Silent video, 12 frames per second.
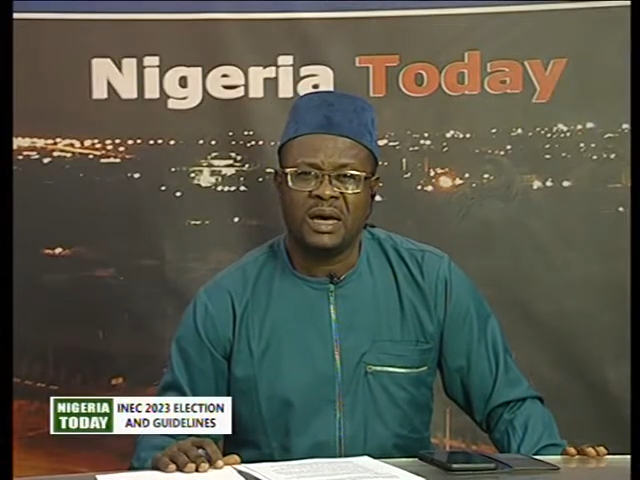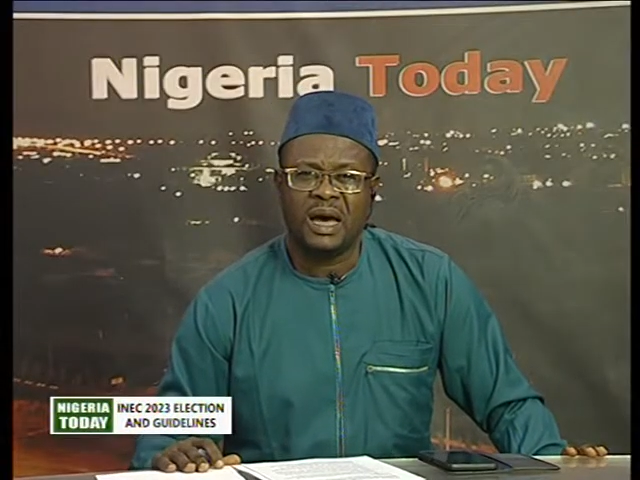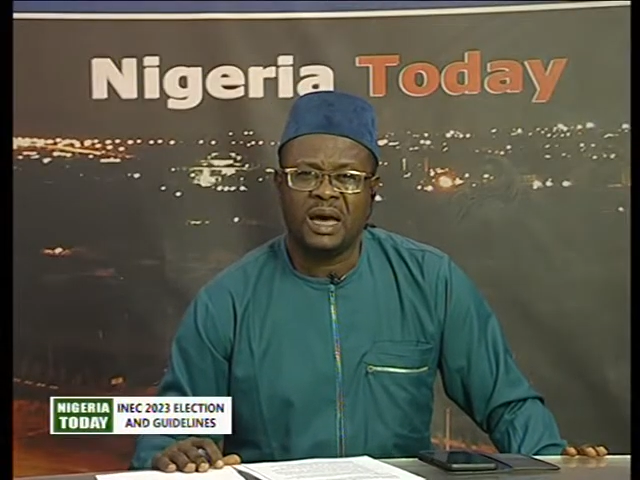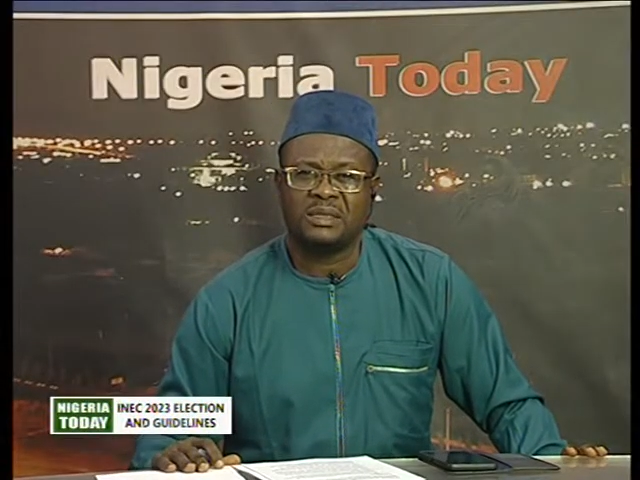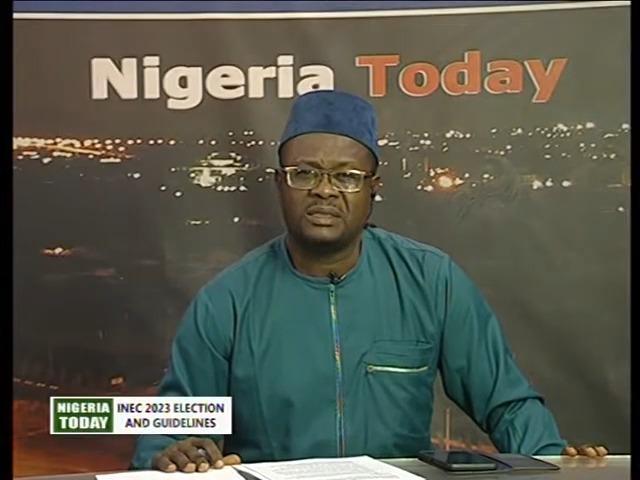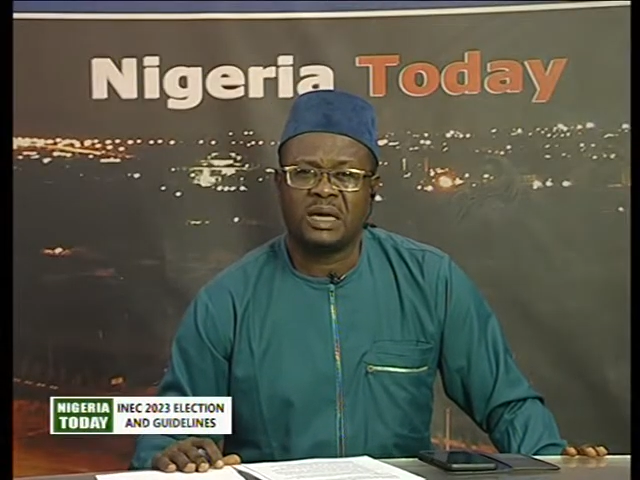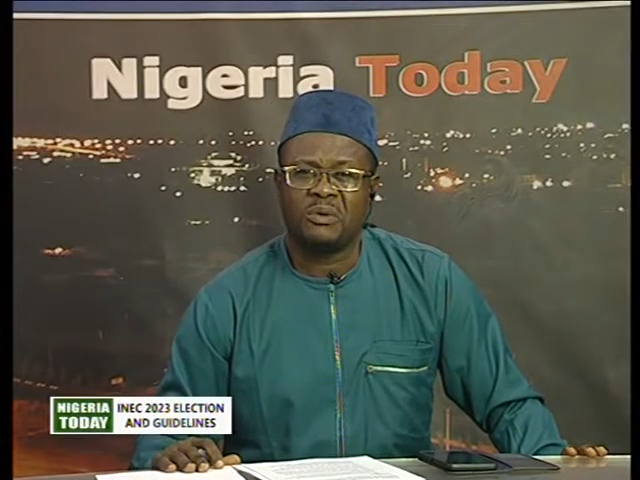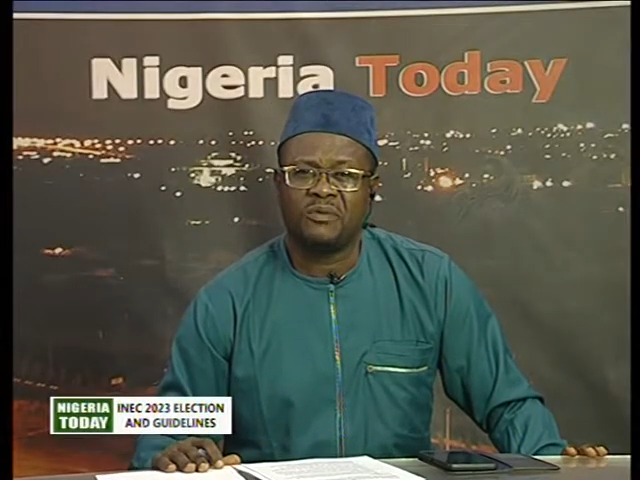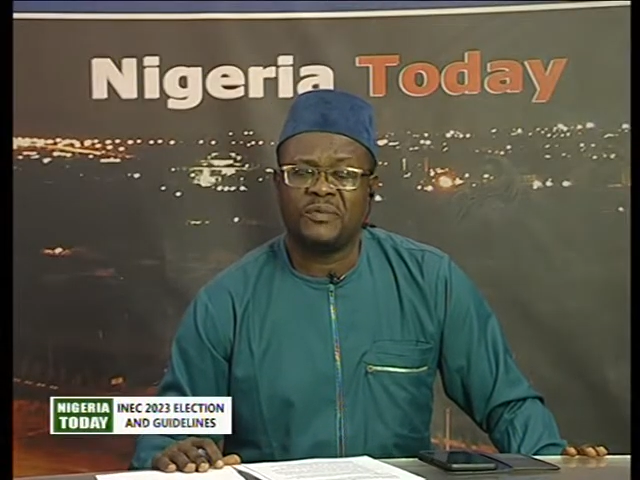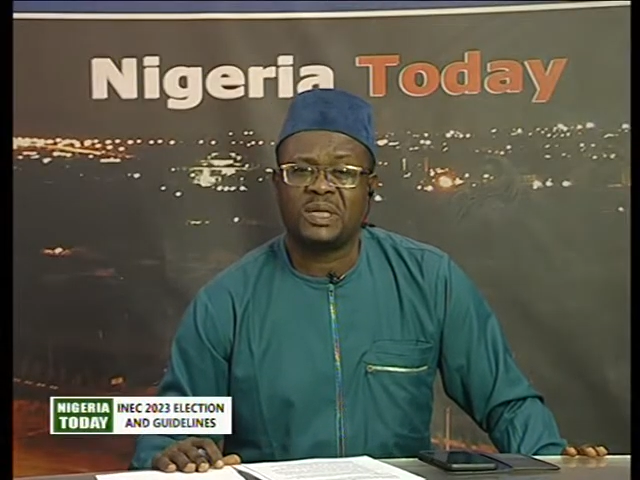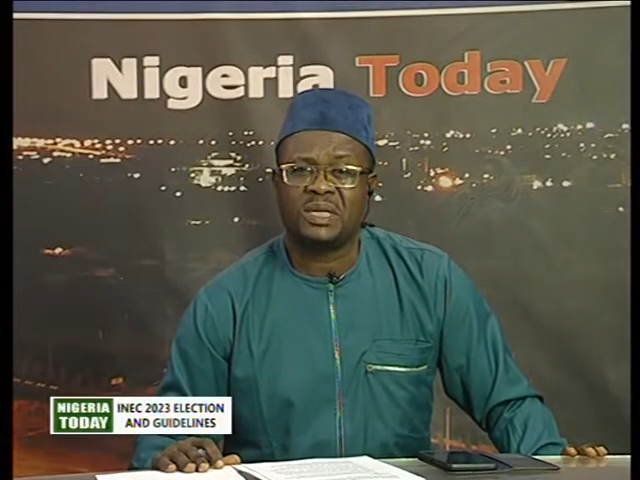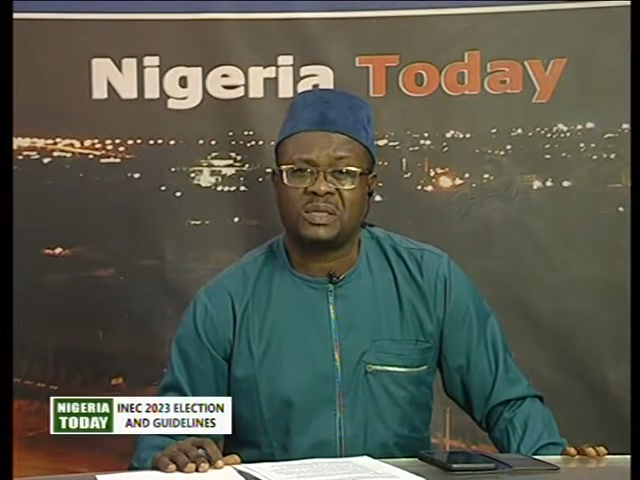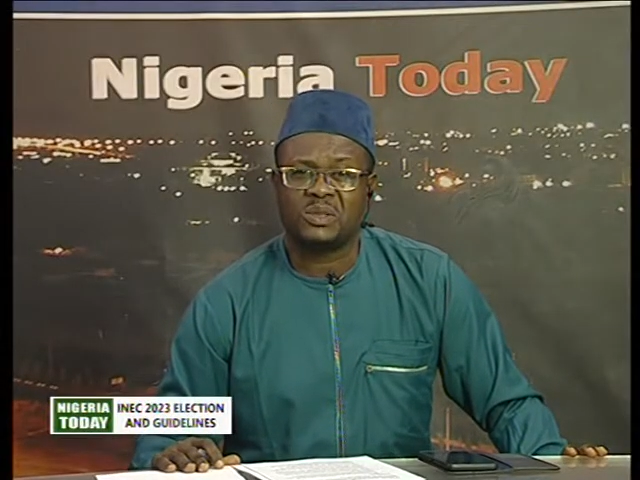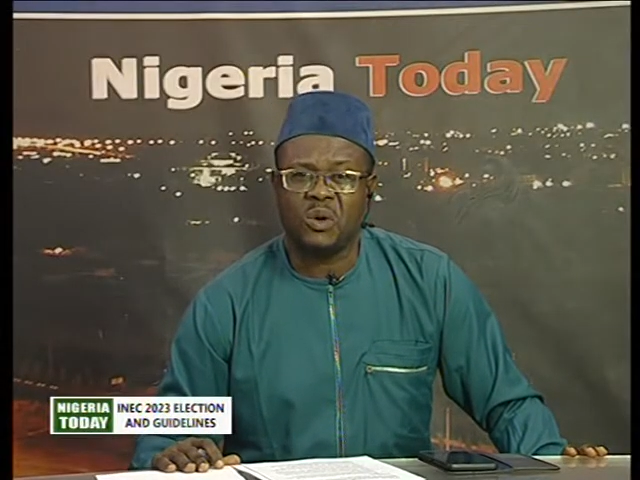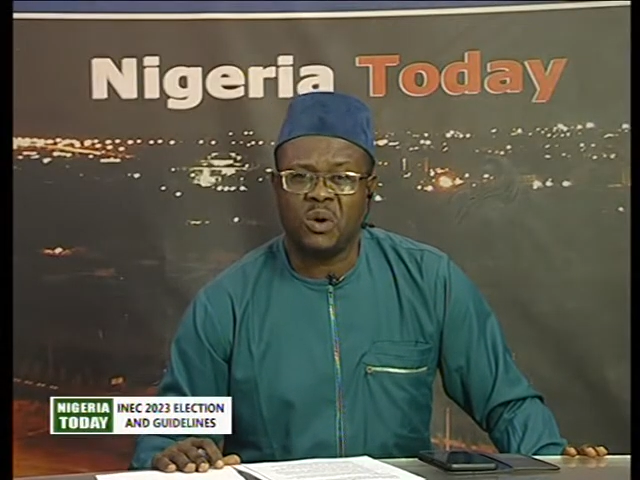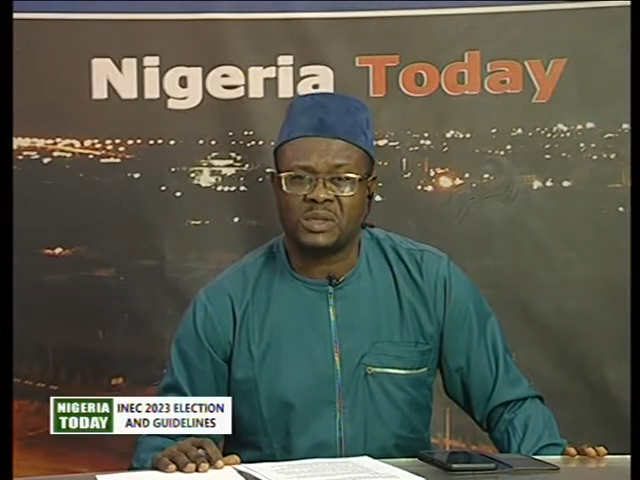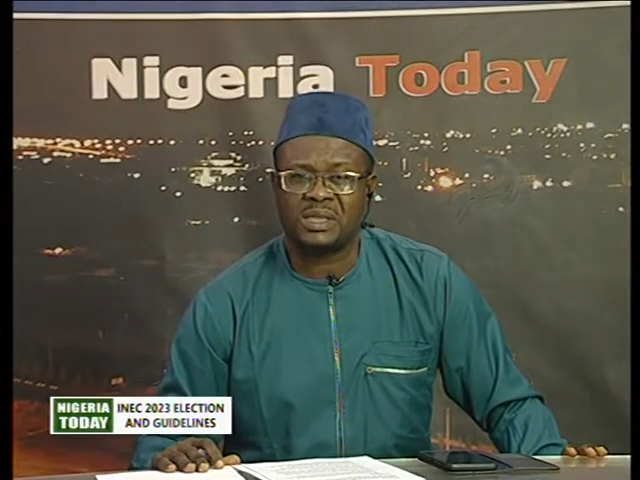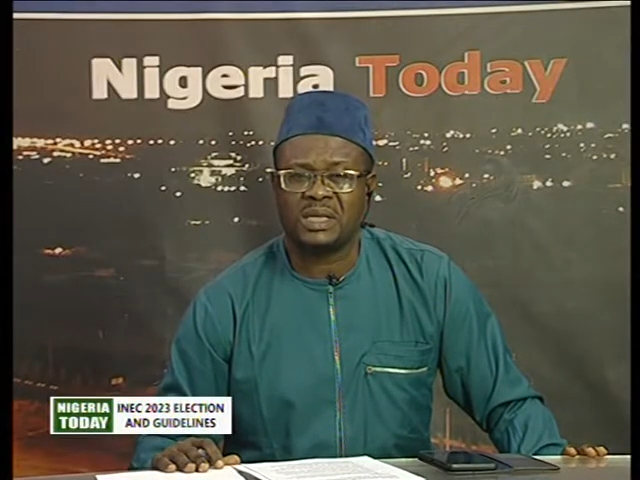and uh, we've been
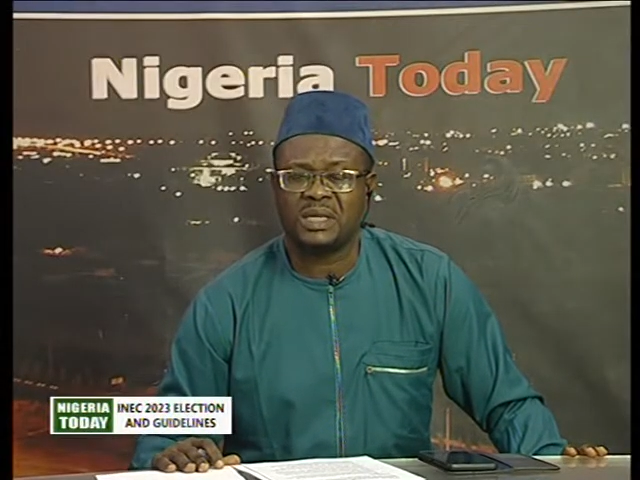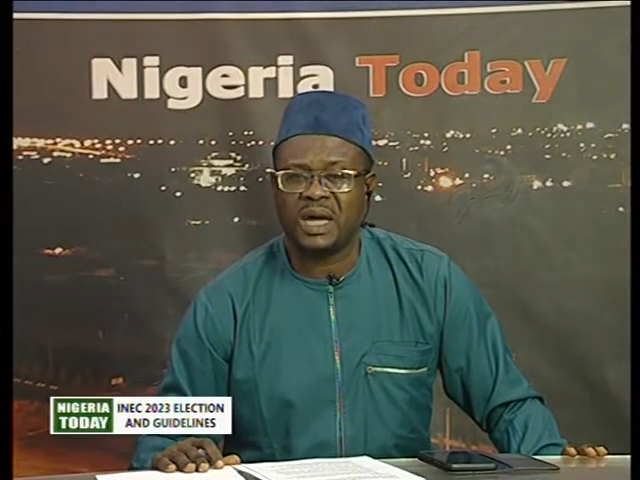discussing